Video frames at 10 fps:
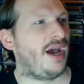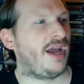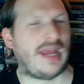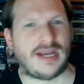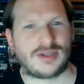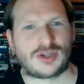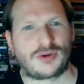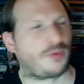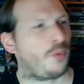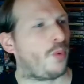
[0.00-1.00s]
answer
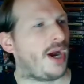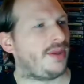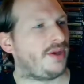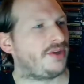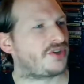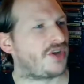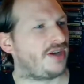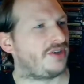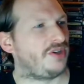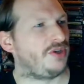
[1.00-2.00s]
for why they decided
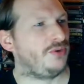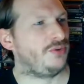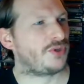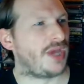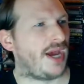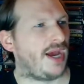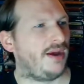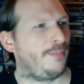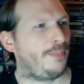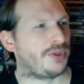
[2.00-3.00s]
to use that,
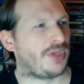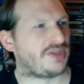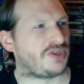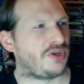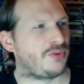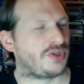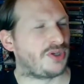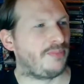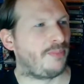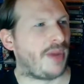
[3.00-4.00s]
put that sequence
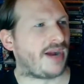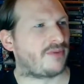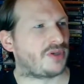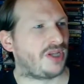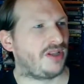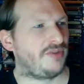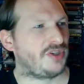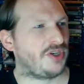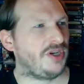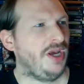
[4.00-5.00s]
in back for
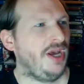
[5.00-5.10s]
television,